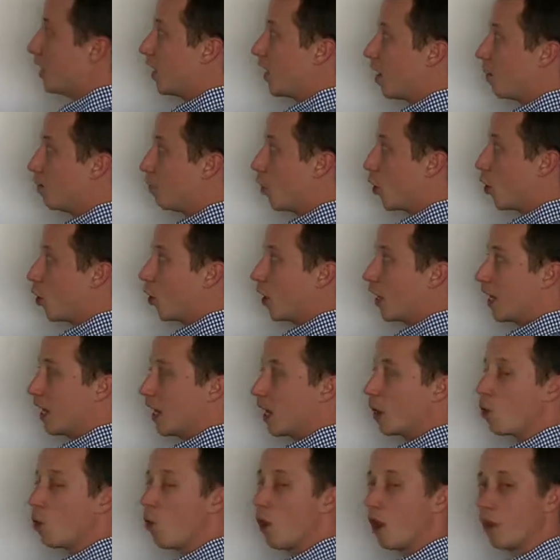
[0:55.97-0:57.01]
number
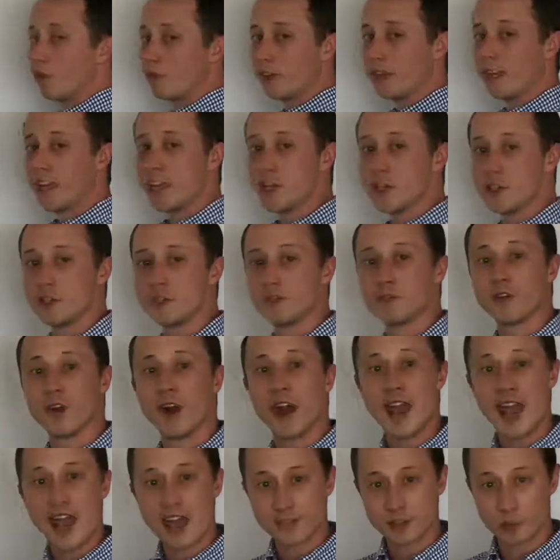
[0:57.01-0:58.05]
in qualification for
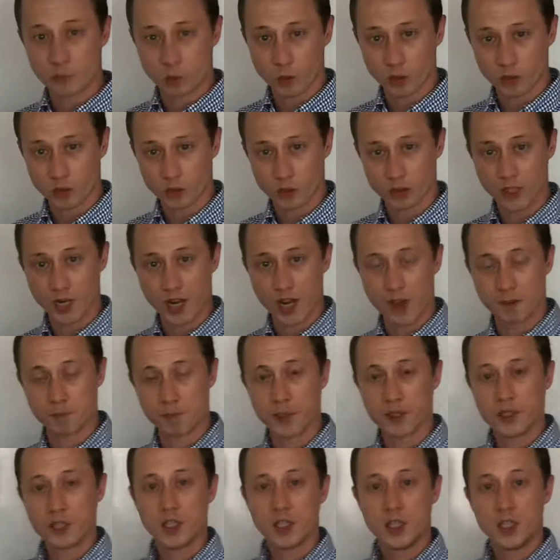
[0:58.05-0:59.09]
having workers' comp.
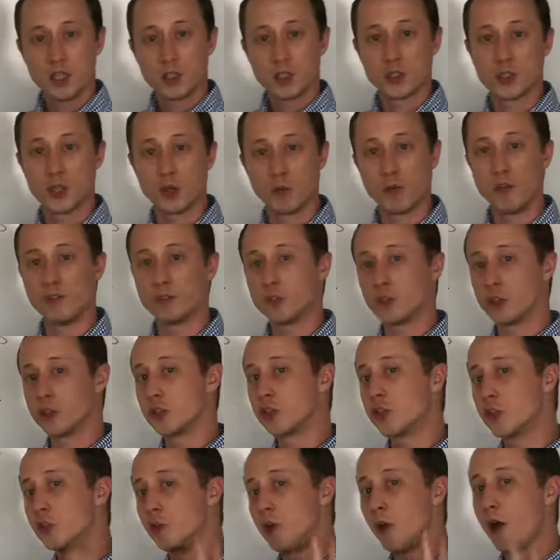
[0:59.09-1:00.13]
So if there's
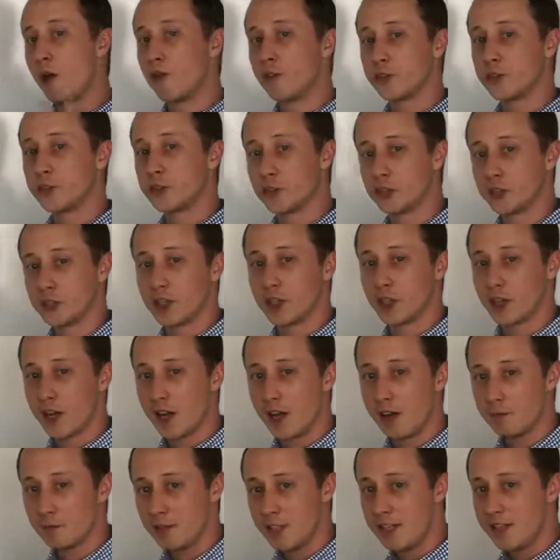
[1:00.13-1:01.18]
2 officers of the
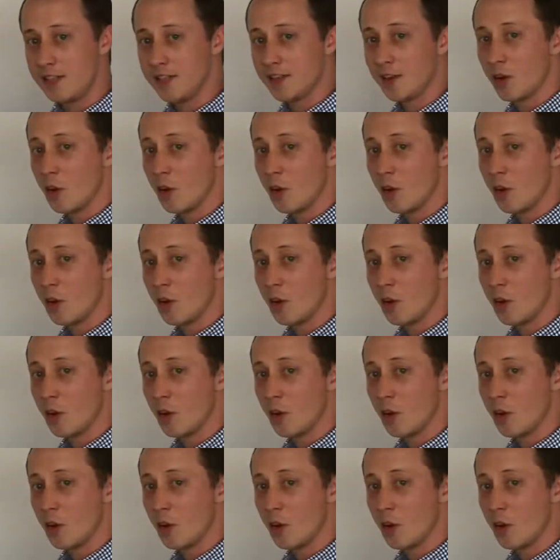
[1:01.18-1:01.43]
company,